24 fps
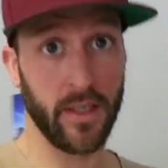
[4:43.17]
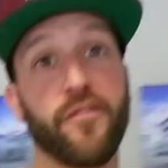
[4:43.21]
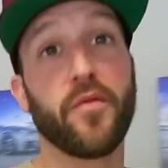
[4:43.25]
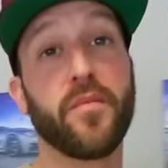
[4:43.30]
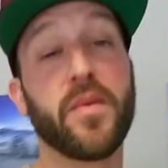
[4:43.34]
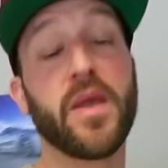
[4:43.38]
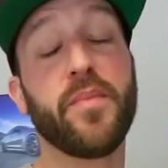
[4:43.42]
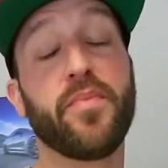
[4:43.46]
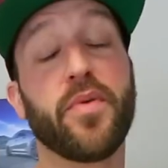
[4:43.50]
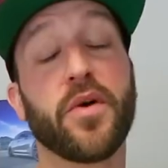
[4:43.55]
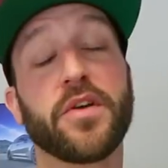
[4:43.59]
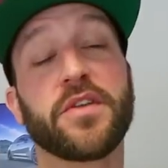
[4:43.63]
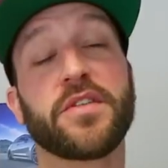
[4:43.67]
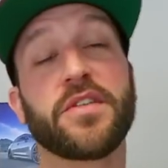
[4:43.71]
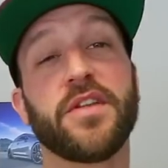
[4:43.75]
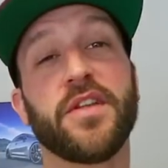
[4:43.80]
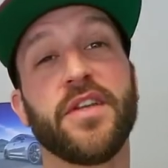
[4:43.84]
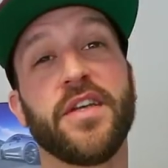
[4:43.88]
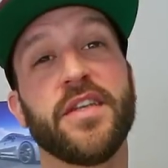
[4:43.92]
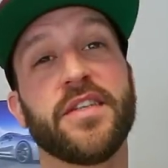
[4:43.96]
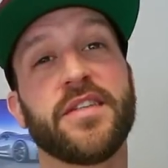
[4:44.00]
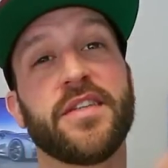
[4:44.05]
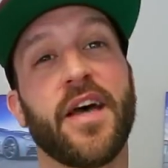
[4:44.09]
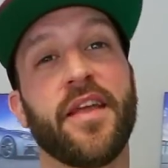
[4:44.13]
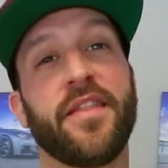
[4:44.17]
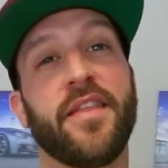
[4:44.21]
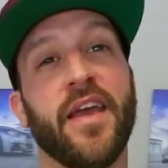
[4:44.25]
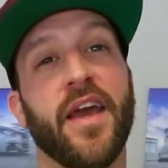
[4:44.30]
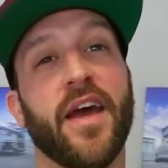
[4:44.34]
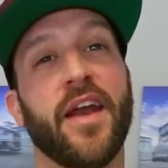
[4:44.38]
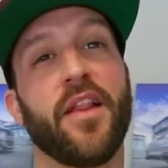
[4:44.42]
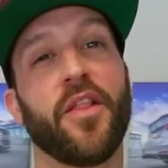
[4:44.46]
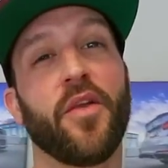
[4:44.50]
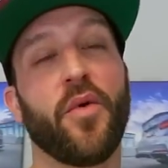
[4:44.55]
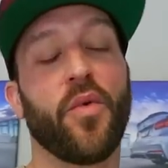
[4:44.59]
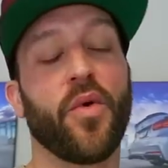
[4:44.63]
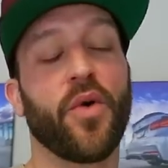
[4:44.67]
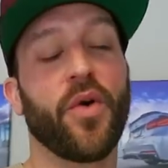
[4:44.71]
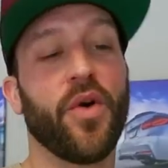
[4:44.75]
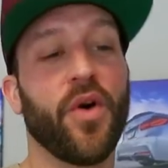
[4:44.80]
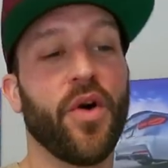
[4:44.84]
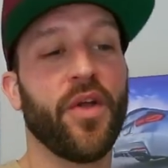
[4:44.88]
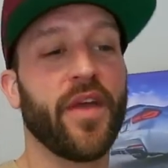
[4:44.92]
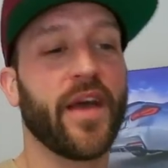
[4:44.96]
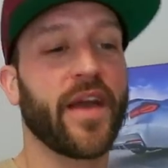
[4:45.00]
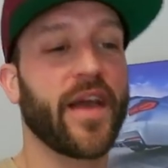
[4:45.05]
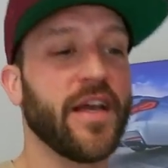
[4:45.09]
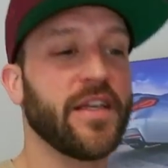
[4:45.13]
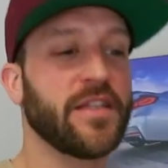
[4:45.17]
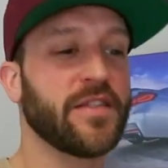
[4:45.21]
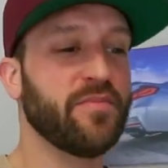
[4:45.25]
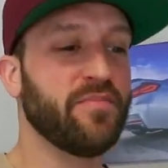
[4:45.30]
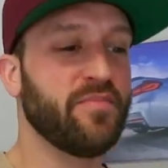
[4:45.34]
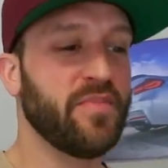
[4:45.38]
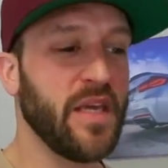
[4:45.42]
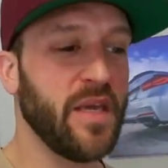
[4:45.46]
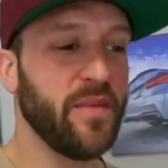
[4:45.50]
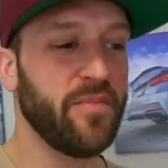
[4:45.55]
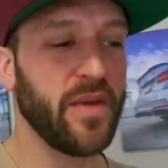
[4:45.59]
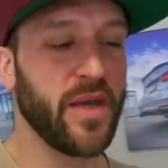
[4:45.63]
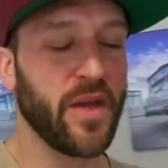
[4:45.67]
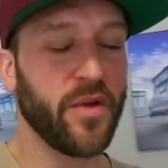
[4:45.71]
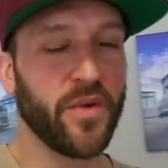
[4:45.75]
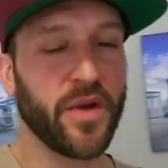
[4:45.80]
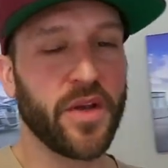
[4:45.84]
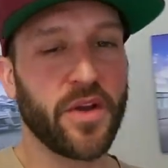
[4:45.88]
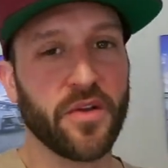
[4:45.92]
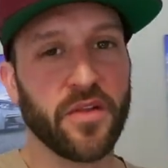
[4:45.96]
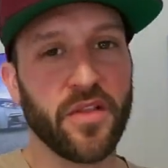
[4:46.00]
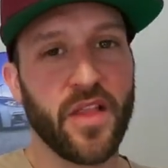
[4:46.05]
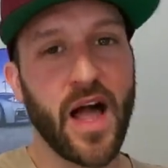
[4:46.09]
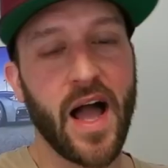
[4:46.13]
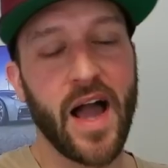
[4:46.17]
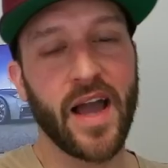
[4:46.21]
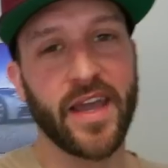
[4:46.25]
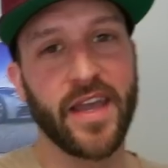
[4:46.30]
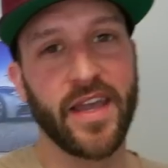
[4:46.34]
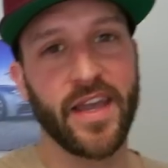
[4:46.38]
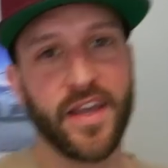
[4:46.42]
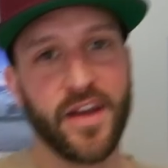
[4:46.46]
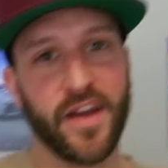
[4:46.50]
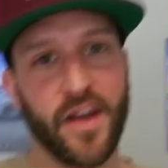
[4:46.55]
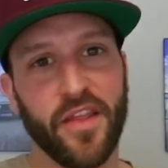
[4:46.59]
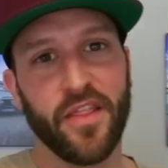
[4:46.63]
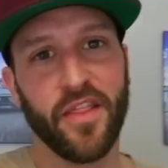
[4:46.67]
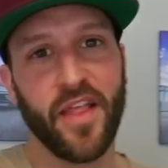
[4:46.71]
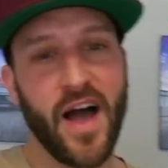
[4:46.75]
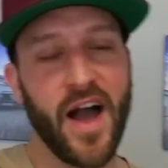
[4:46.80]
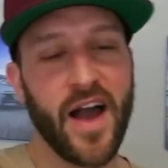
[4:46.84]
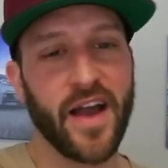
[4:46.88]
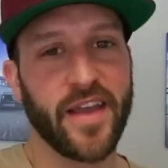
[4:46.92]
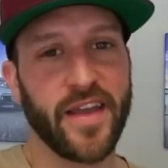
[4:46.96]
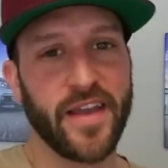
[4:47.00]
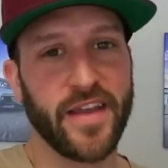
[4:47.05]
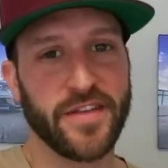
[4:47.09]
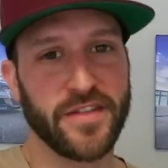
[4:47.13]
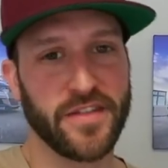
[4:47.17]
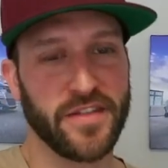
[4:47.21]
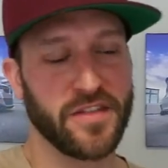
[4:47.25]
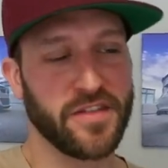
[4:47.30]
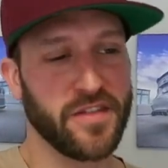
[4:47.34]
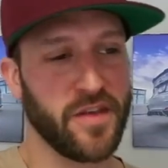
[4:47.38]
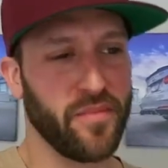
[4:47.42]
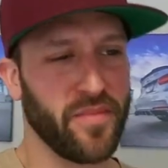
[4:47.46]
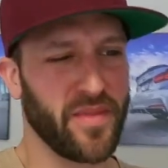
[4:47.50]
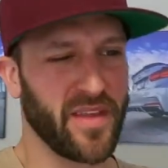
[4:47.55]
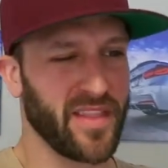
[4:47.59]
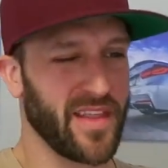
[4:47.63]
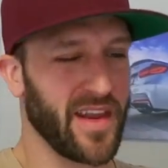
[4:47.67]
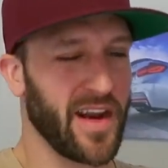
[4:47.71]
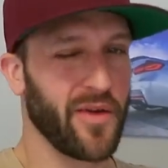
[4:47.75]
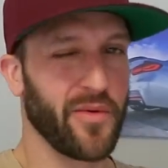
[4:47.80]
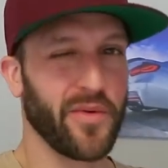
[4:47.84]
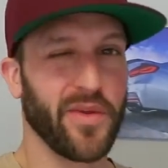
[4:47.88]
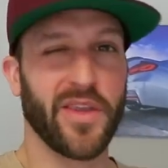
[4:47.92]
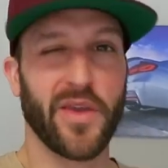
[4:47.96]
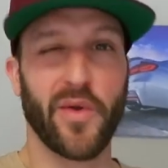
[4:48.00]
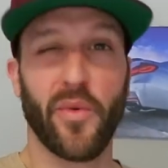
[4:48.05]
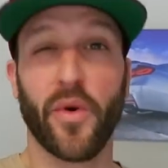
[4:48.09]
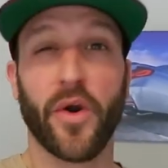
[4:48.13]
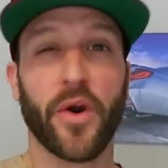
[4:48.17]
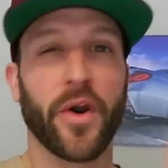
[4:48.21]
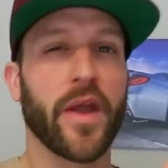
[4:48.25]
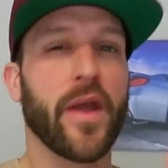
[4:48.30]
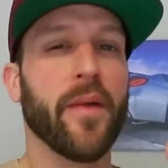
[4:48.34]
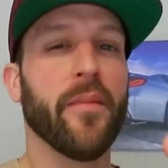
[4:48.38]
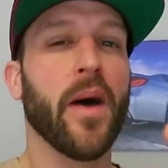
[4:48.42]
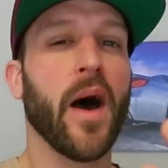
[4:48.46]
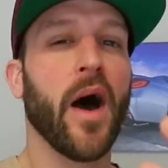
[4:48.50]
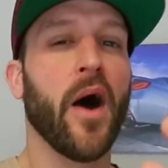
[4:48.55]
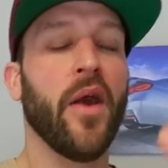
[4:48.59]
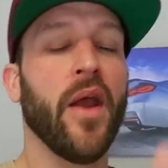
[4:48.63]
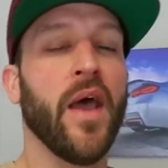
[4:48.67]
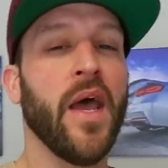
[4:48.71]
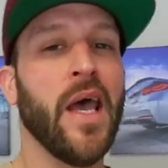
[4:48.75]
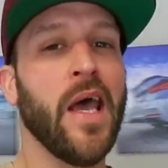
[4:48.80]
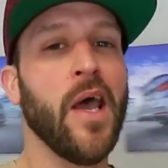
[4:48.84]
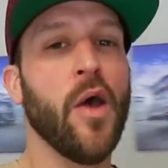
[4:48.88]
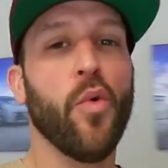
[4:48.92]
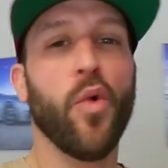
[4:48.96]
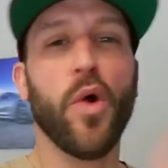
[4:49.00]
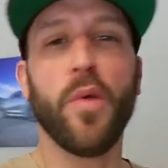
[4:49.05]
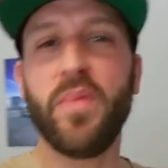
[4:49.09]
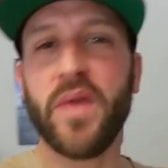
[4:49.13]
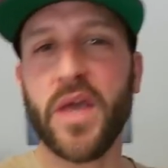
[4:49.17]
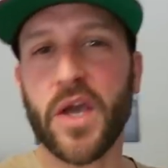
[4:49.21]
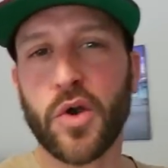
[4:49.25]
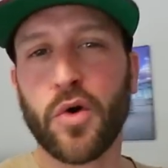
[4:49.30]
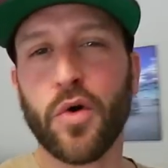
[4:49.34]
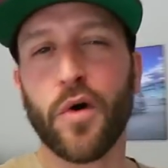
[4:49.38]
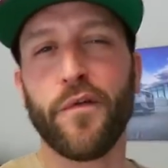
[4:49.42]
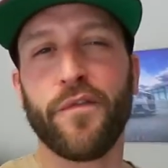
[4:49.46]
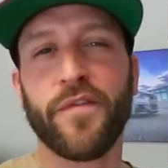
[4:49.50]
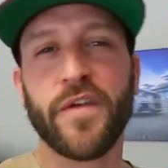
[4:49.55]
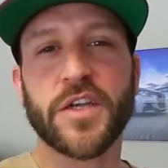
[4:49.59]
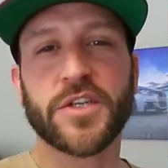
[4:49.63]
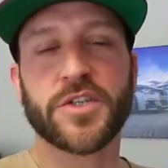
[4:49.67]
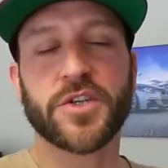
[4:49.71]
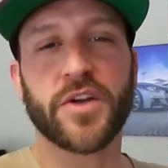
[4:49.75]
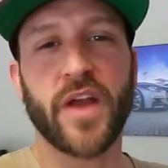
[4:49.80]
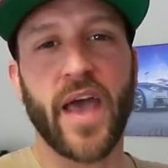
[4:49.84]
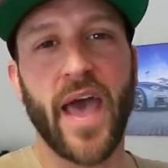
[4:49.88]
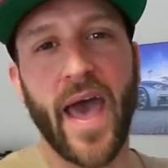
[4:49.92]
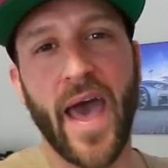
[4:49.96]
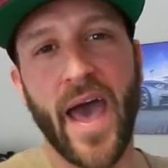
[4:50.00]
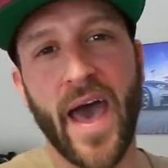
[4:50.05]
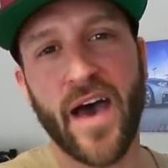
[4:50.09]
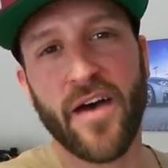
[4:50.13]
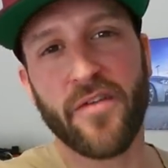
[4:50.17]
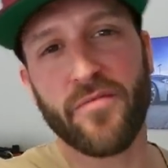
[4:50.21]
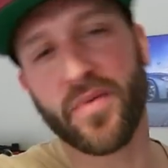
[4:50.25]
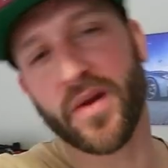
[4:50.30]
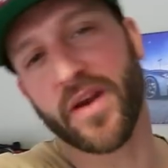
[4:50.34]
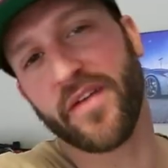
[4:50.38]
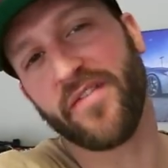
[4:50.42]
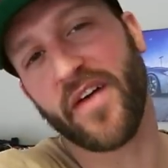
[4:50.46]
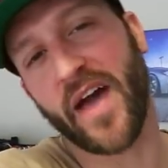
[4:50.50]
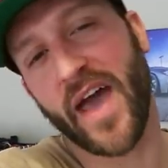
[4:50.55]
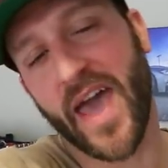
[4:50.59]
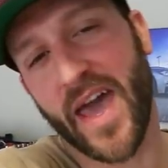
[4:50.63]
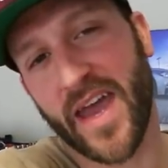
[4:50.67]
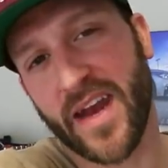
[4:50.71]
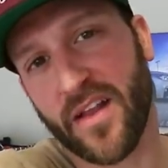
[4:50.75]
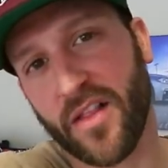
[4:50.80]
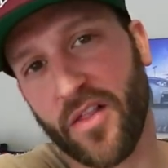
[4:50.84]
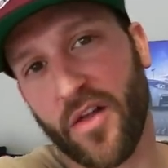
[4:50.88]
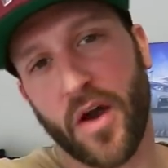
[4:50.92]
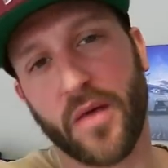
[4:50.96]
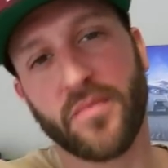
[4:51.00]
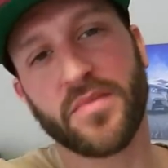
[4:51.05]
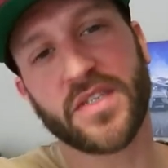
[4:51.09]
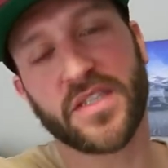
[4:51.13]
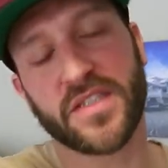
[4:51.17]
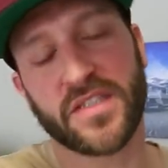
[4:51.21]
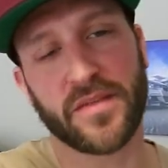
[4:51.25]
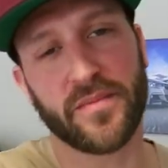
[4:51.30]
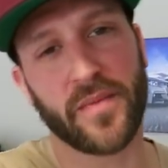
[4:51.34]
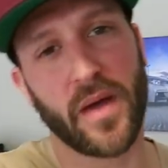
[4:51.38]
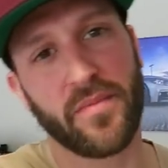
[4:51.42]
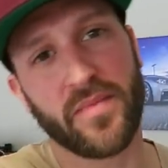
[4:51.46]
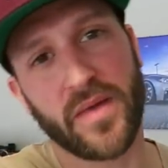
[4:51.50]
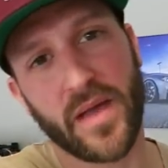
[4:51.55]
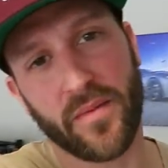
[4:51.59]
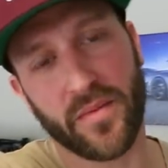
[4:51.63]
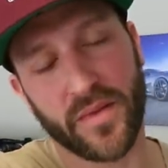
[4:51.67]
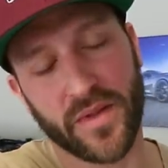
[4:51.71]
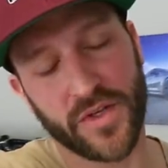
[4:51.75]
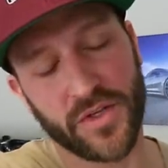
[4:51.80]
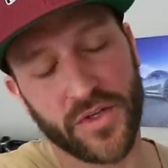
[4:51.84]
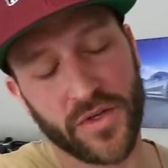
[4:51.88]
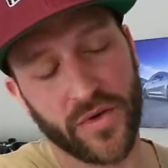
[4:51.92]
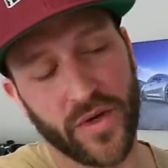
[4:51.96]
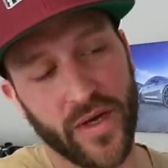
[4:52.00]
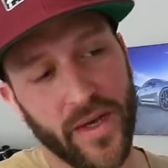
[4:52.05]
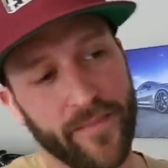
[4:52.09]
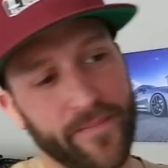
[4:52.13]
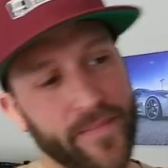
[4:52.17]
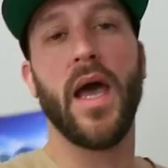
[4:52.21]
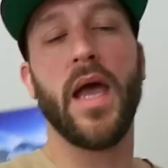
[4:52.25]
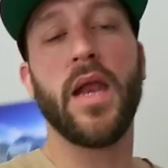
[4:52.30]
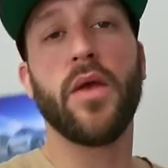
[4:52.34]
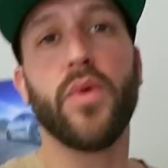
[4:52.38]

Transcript: For me personally, it's not the end of the world. I guess beeping when you're locking and unlocking isn't something that I really worry about would be a cool feature to have, but if I had an alarm system, I'd be able to do it.